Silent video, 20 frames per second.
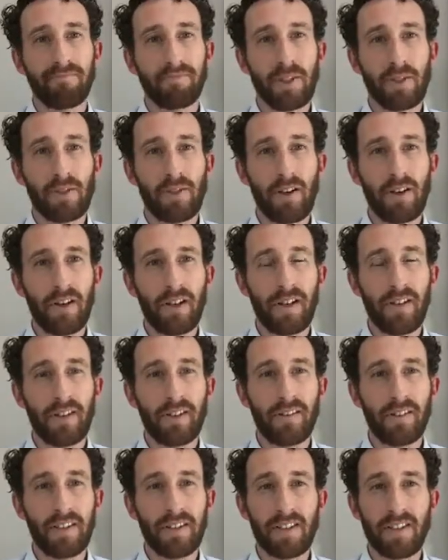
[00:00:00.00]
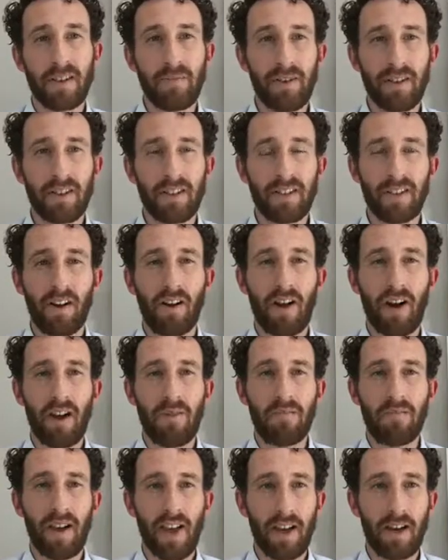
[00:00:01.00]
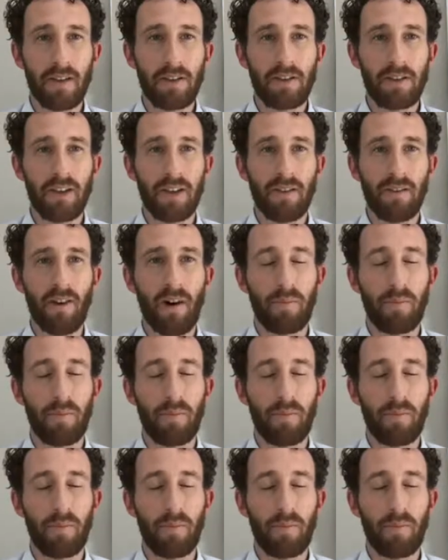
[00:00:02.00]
There's limited time, energy,